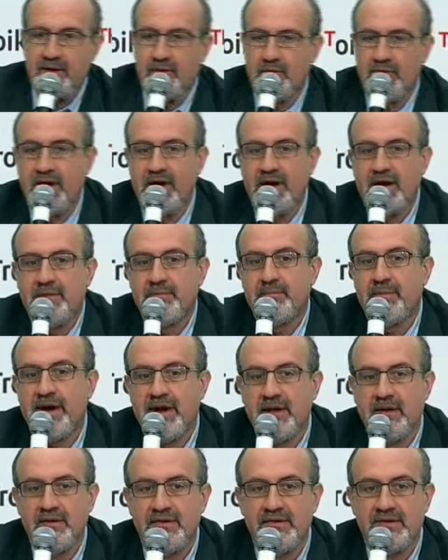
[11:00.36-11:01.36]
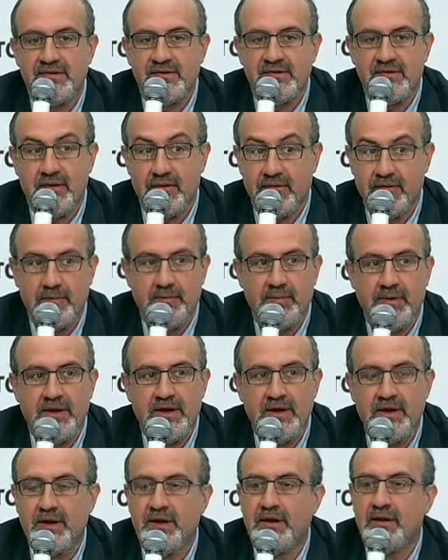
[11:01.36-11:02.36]
that we had pilots of the
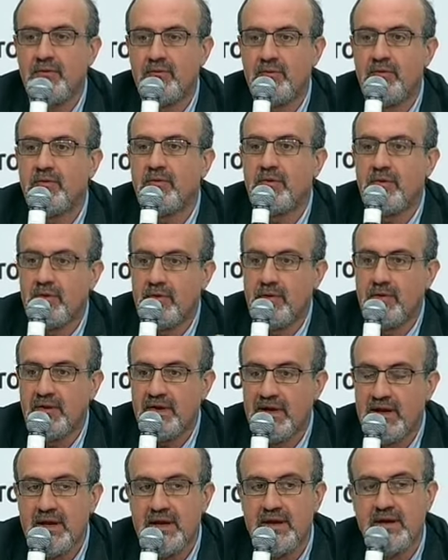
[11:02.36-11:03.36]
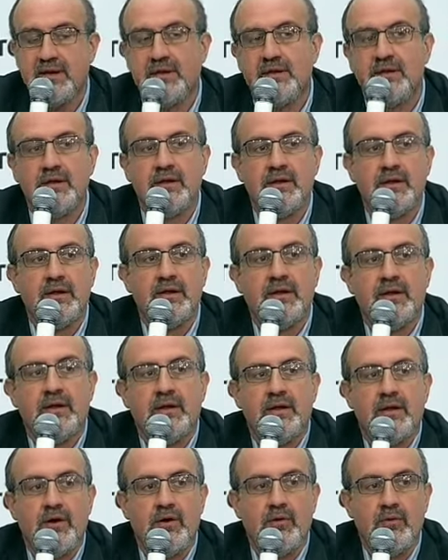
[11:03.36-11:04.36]
plane we were all in
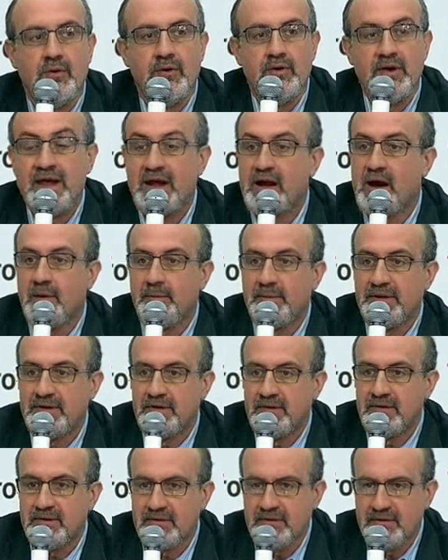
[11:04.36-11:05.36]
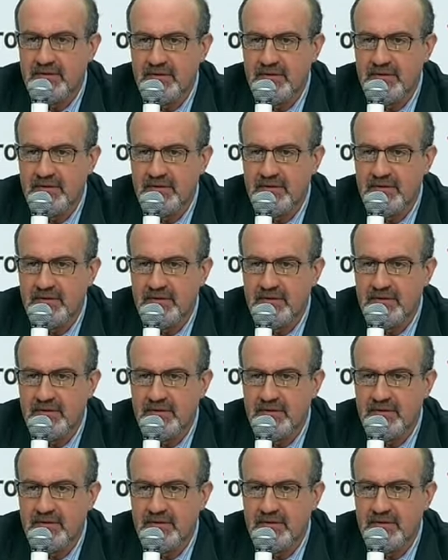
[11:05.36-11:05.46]
who were incompetent,